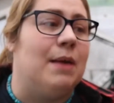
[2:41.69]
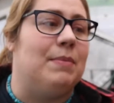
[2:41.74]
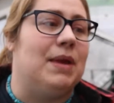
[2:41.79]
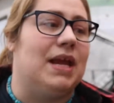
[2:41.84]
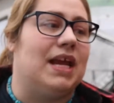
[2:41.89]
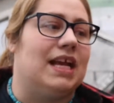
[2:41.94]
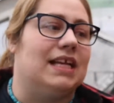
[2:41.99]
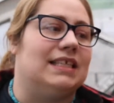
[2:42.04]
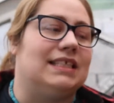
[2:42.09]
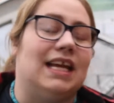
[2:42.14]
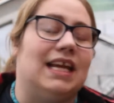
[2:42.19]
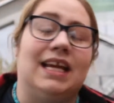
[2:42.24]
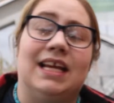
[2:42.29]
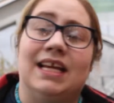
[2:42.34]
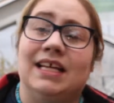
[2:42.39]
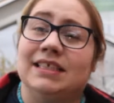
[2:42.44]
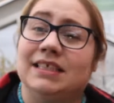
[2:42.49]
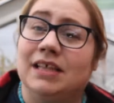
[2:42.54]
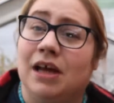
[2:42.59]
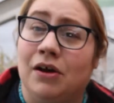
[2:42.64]
because I
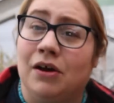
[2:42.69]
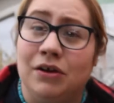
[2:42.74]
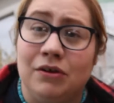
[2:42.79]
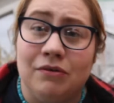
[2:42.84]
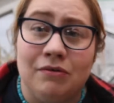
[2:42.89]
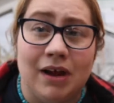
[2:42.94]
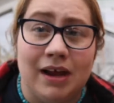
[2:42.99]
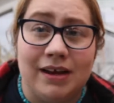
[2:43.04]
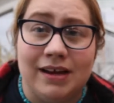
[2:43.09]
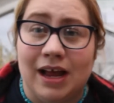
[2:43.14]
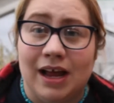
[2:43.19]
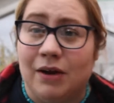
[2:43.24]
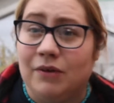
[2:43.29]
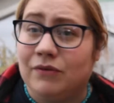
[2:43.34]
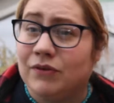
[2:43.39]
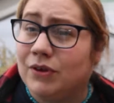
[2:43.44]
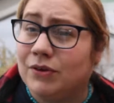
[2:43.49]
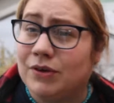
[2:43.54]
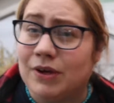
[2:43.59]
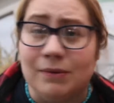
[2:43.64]
can tell you right now,
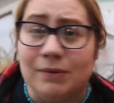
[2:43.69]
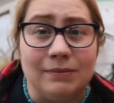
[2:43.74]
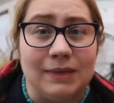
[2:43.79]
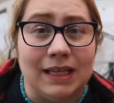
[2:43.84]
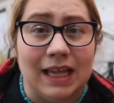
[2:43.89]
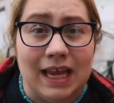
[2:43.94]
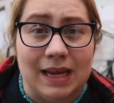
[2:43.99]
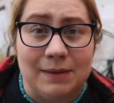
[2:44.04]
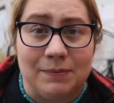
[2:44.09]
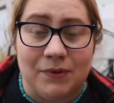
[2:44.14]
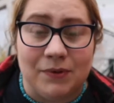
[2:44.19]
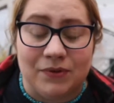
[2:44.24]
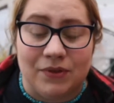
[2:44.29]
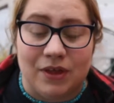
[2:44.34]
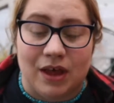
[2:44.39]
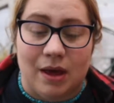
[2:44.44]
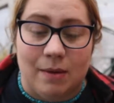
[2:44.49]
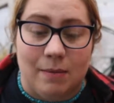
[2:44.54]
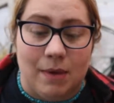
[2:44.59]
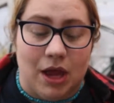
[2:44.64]
if you don't label
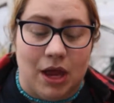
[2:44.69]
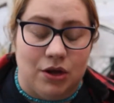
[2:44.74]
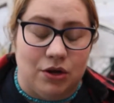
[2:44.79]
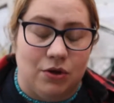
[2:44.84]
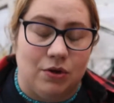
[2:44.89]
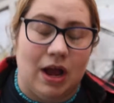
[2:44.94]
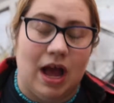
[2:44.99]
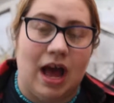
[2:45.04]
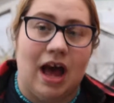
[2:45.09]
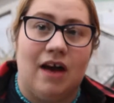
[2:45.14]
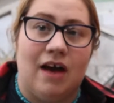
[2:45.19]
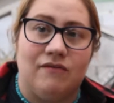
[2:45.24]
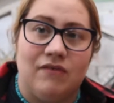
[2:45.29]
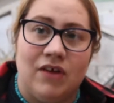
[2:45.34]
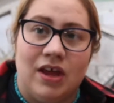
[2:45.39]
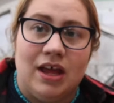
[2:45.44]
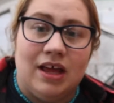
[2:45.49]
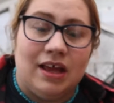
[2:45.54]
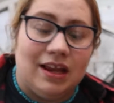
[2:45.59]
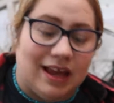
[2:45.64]
them and you have